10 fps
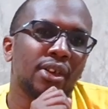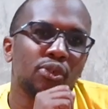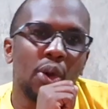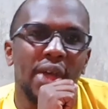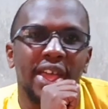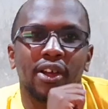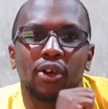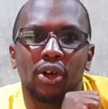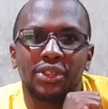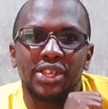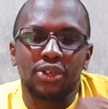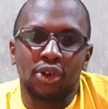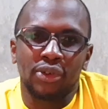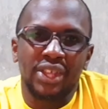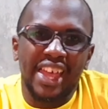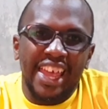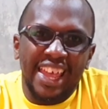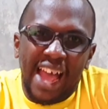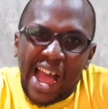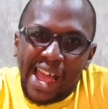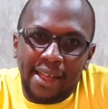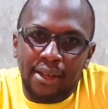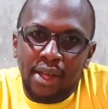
Huawei got this on the AI.